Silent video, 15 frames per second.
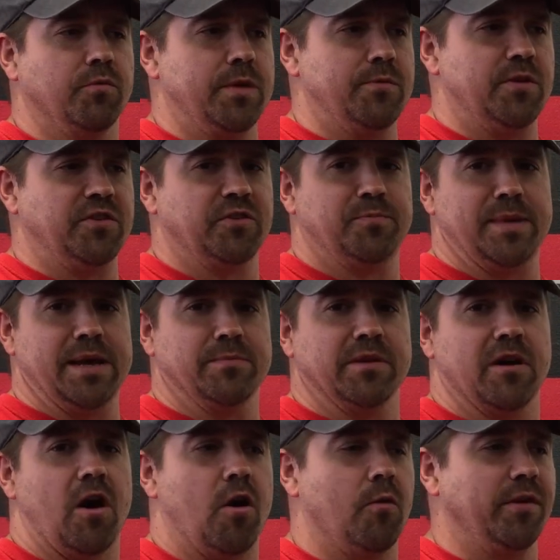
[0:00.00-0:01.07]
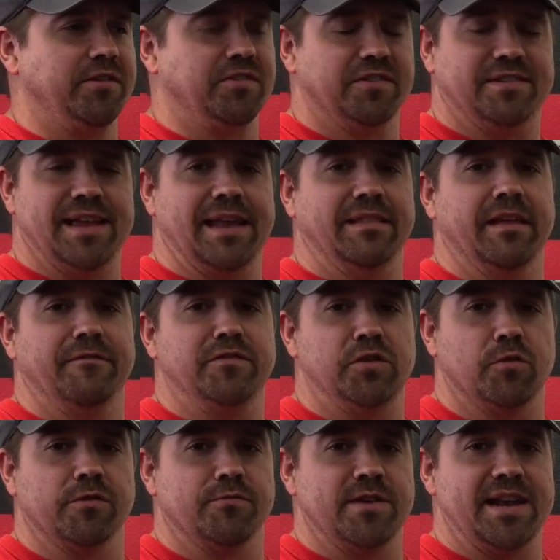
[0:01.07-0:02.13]
we would just be able to always just deadlift 2
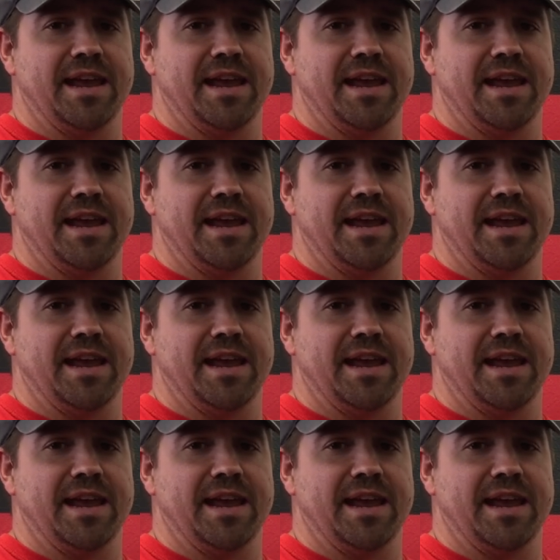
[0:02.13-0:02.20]
or 3